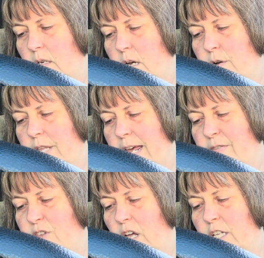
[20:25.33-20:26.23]
Oh, the
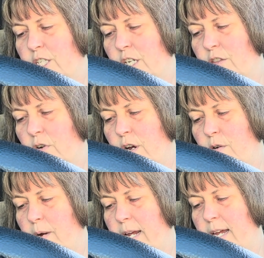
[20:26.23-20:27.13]
Anthology Throw
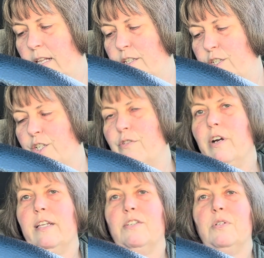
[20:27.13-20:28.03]
by Helen
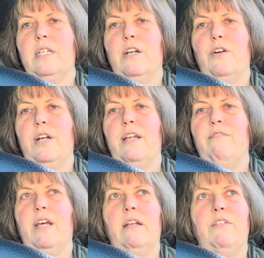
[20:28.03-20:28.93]
Stewart. This was in her Knit
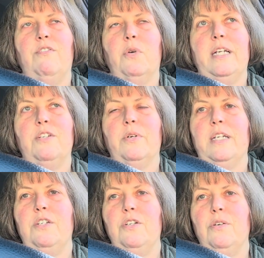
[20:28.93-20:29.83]
Vent
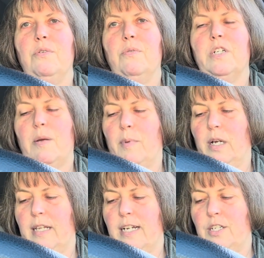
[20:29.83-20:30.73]
2022, which I
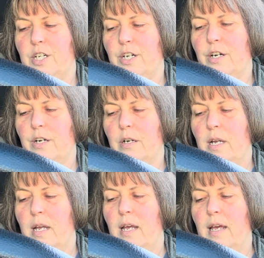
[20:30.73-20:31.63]
bought last year.
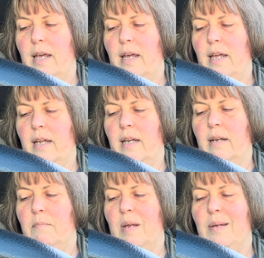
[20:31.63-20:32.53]

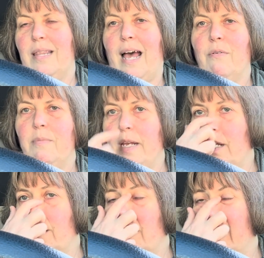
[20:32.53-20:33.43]
And maybe that would be
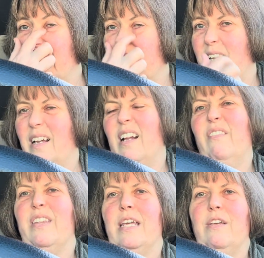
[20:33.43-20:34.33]
good because I
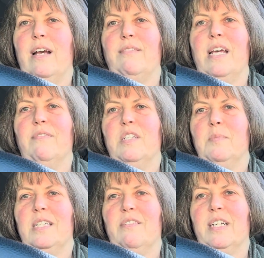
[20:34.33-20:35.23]
don't think you have to have a
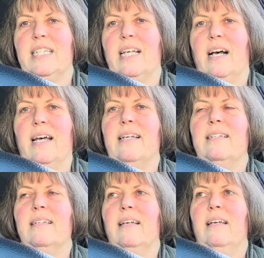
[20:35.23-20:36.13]
specific
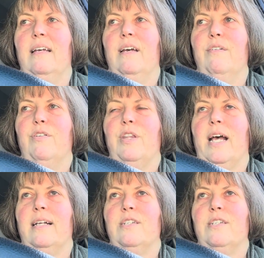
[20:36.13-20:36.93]
size for that.